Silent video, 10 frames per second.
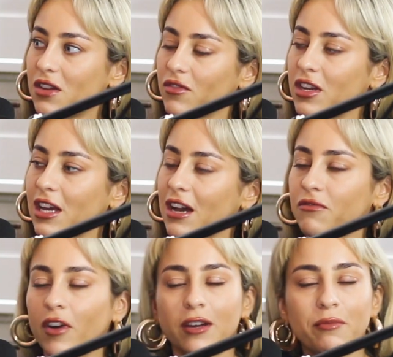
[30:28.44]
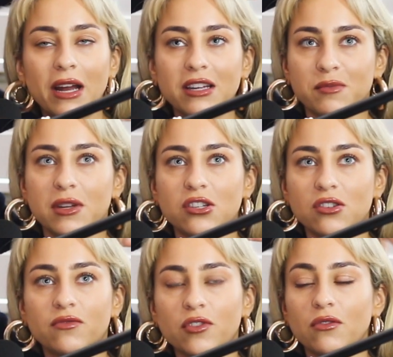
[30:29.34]
definitely can find a balance, but it's
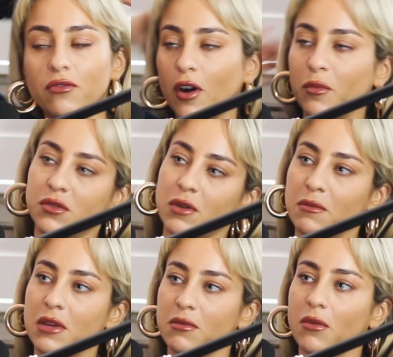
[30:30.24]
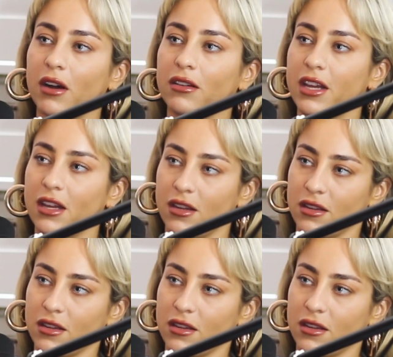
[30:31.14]
just few and far between people out there.